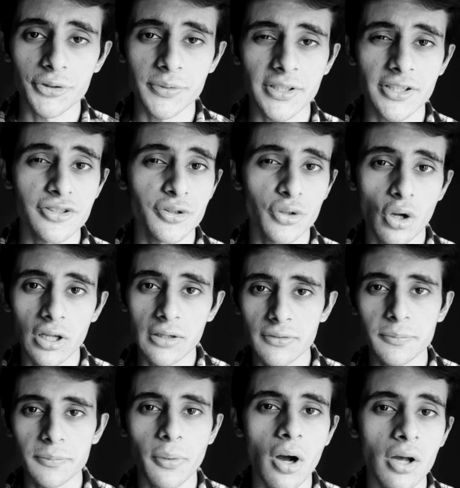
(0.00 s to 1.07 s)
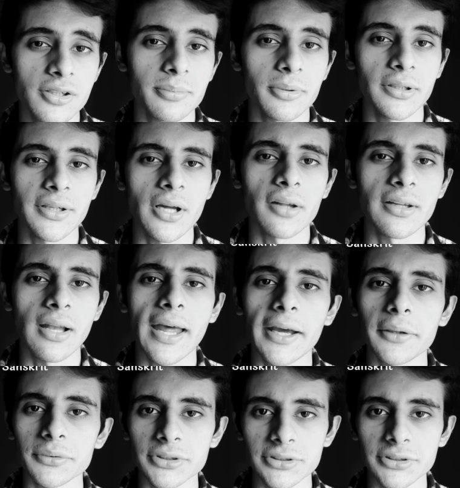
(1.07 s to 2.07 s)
poetry that's not even possible in other